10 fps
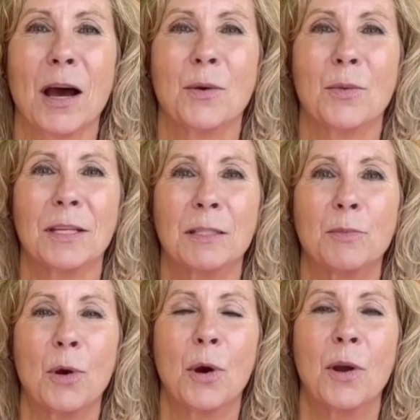What's
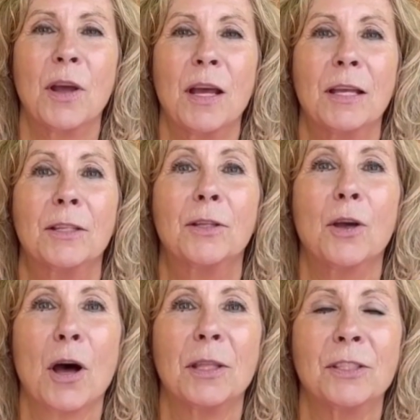more, the
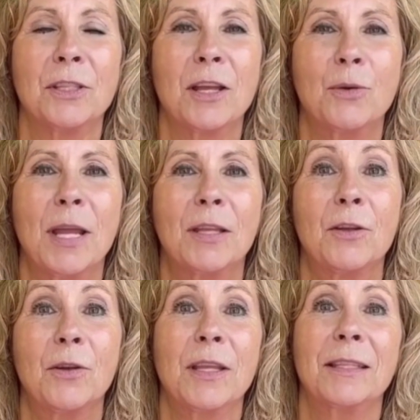Loss
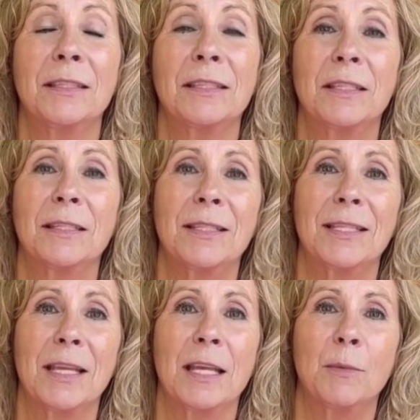Generator is a
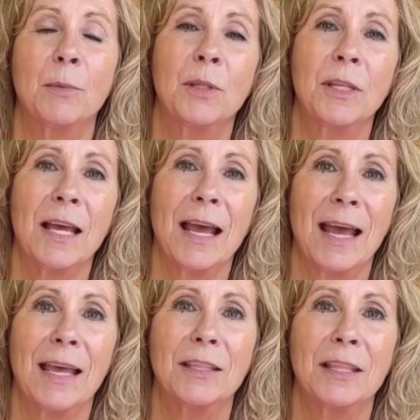sustainable
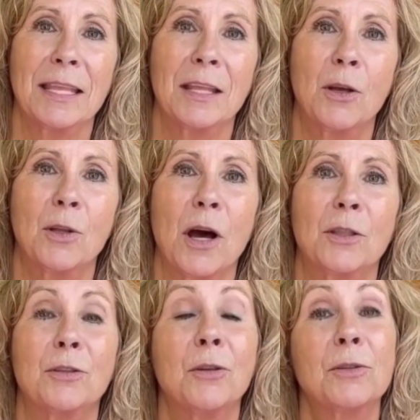and
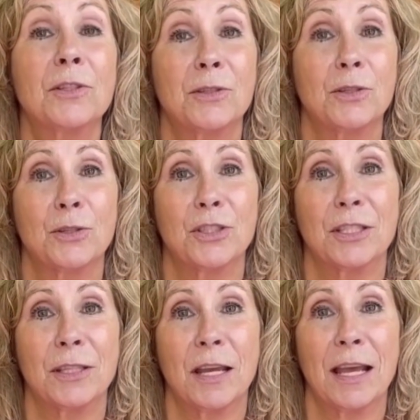ecological
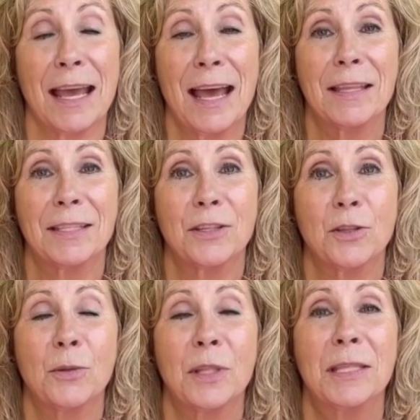solution, as it
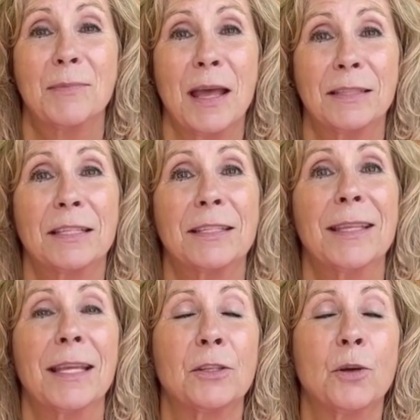uses methods
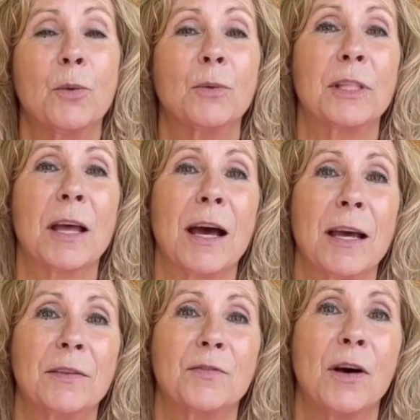that don't rely
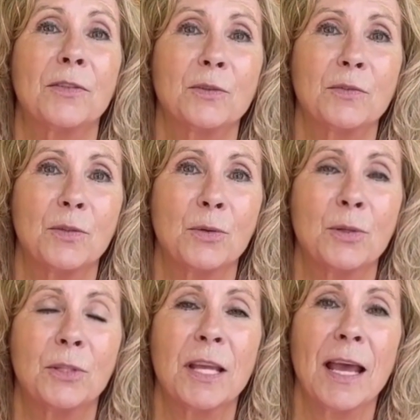on fossil
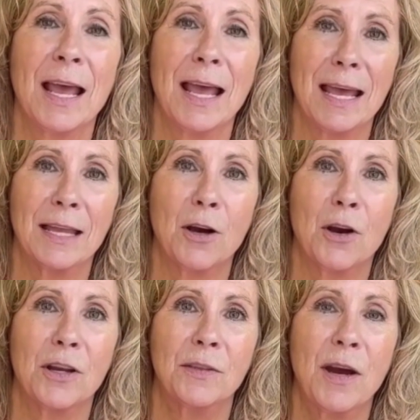fuels and
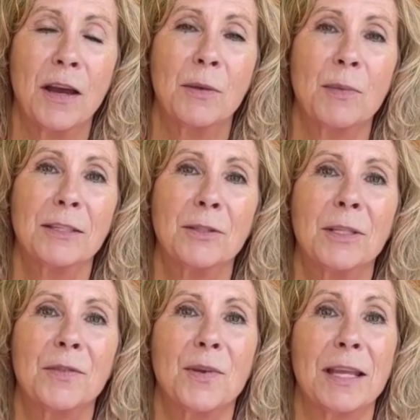are
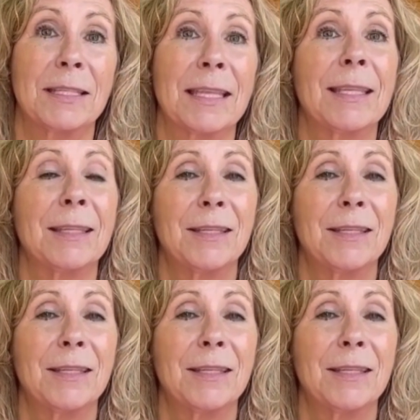environmentally friendly.